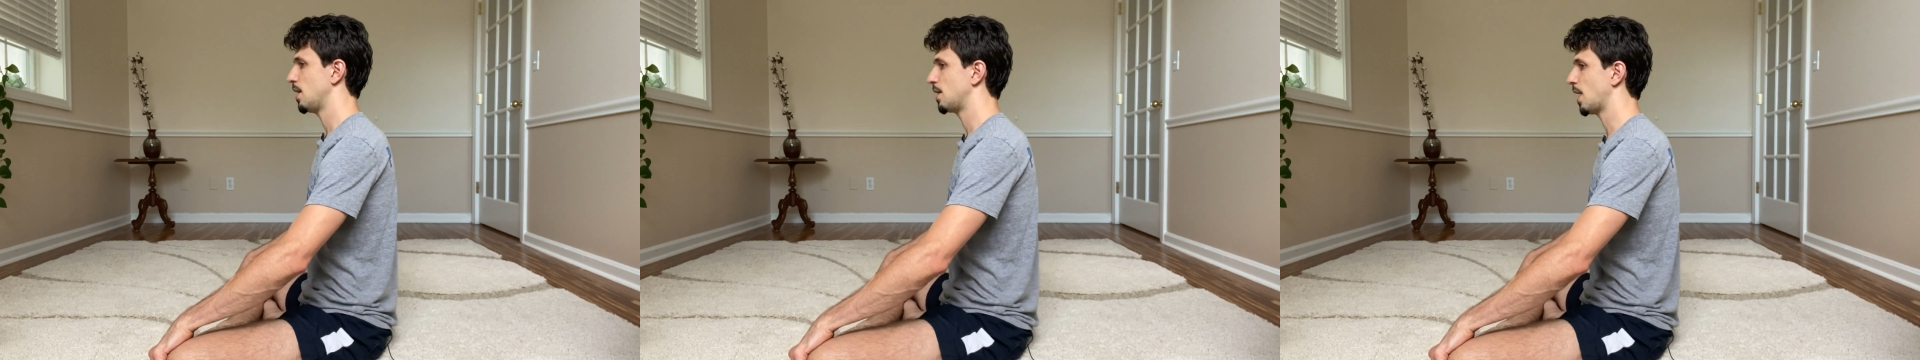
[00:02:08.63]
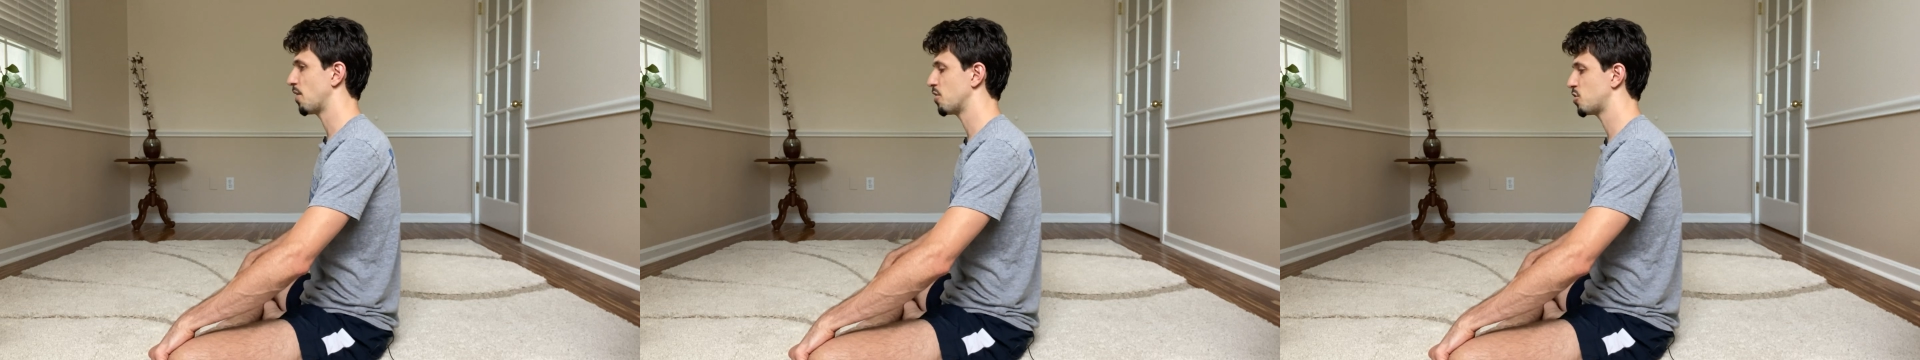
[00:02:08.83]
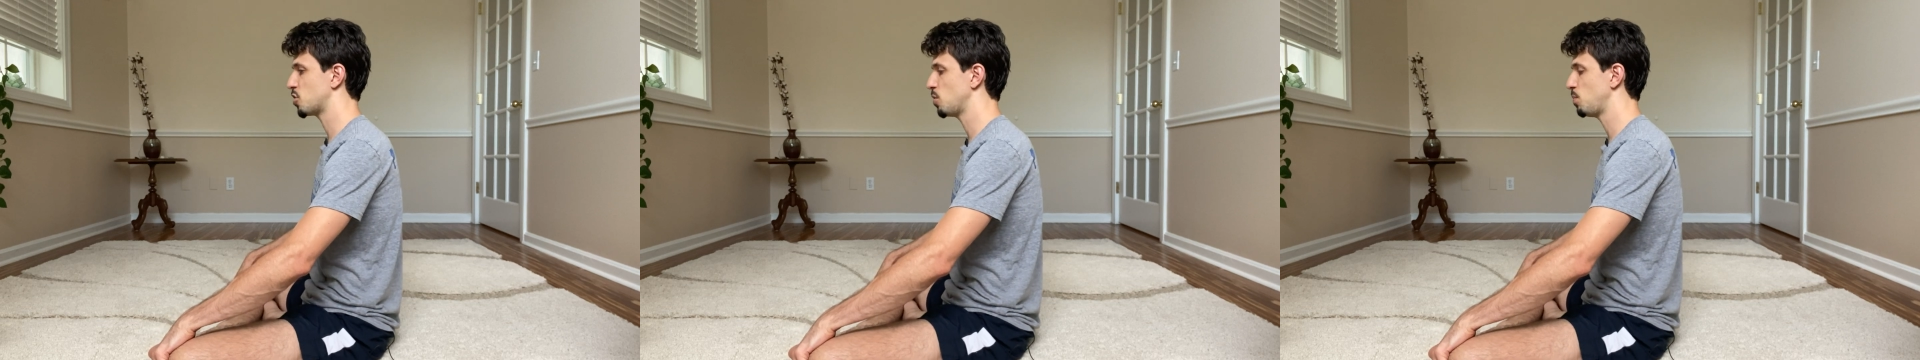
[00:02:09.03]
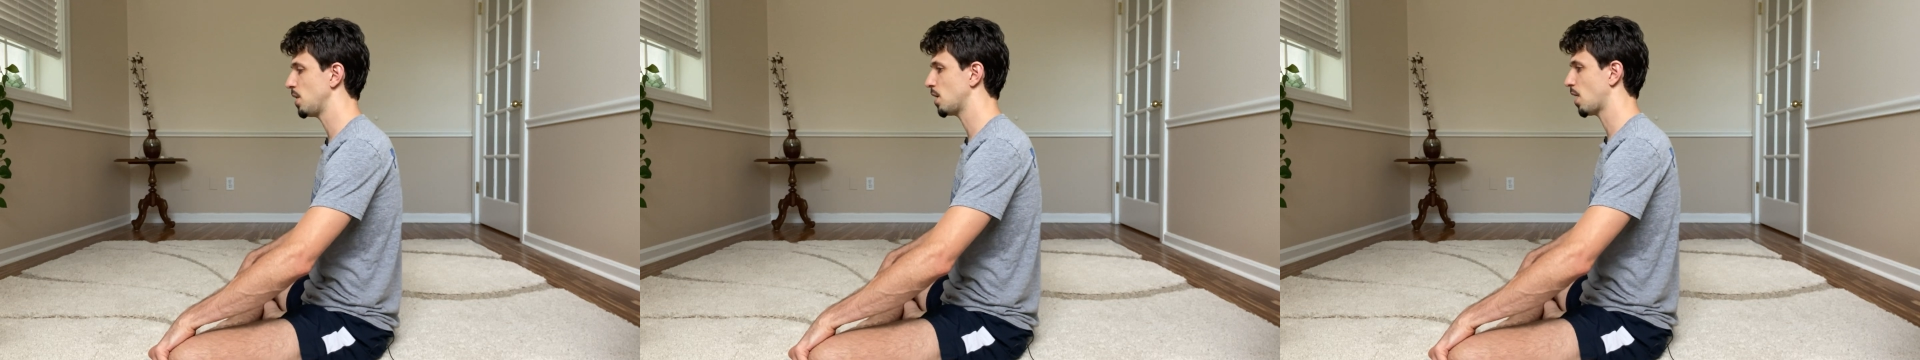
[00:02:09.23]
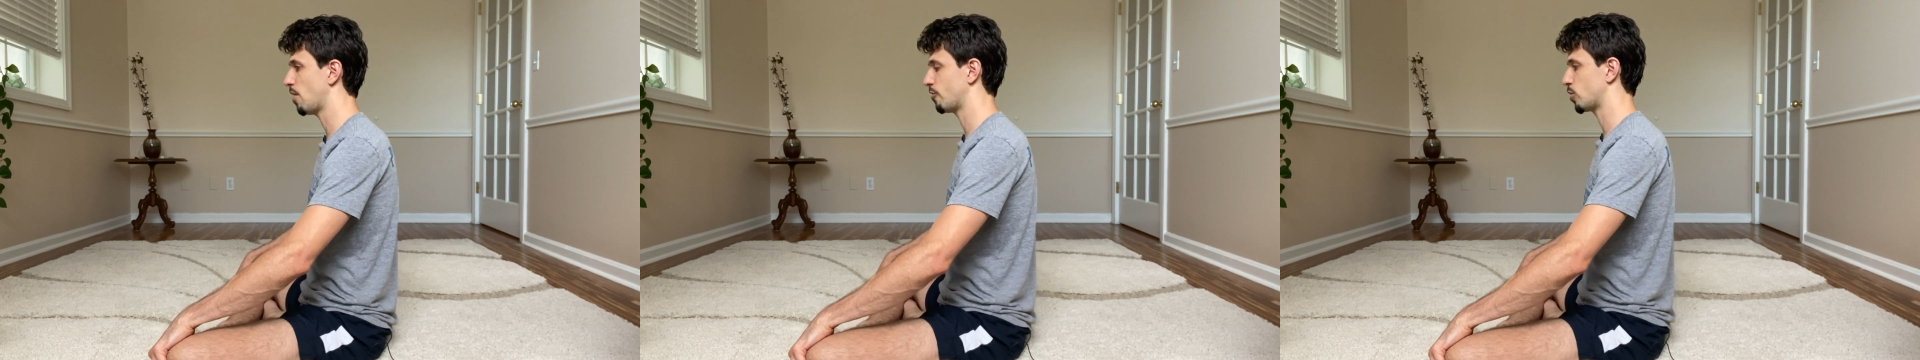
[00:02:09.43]
Now this should be
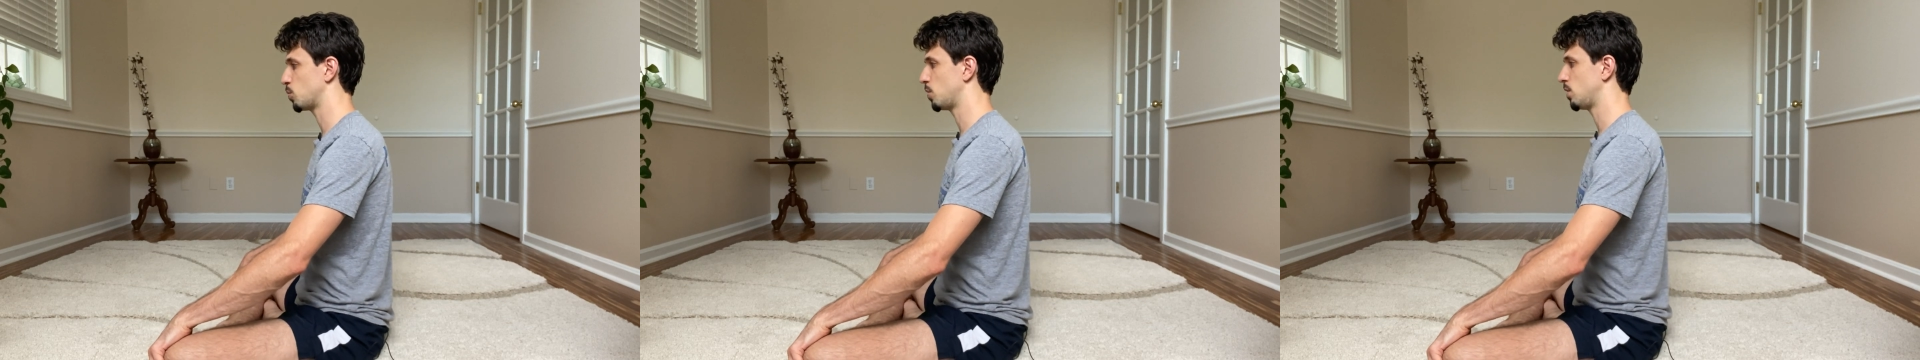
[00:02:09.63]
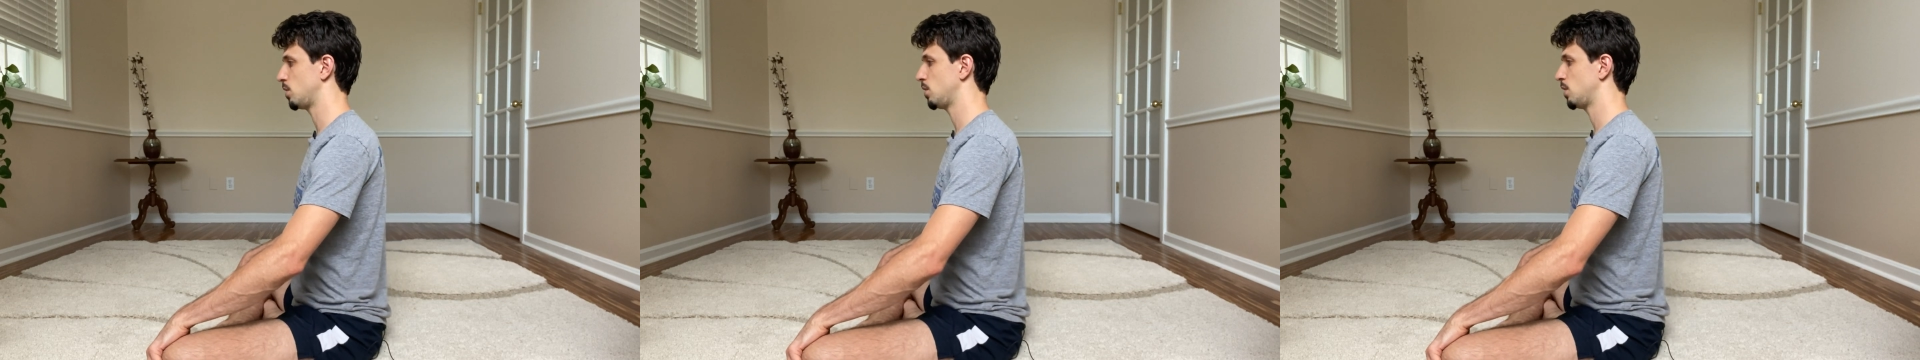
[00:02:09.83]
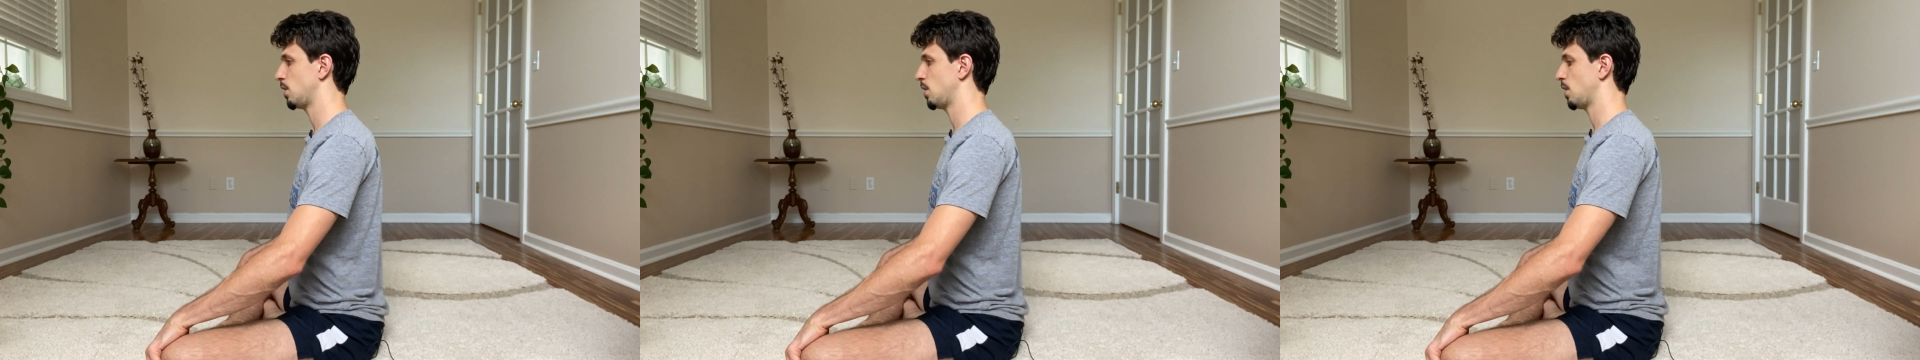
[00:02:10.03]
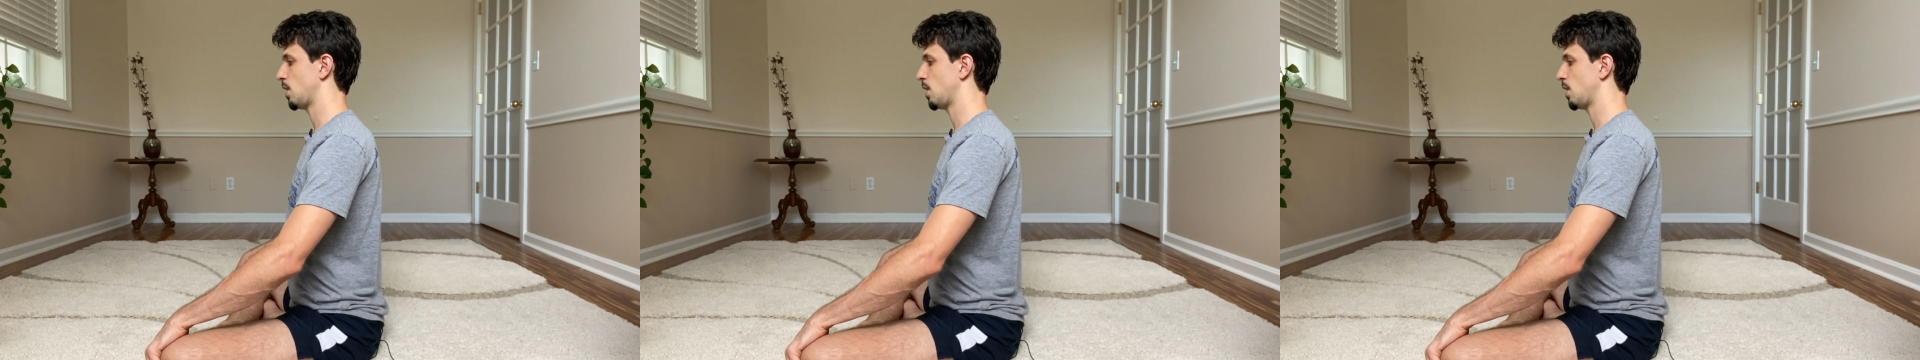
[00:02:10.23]
comfortable,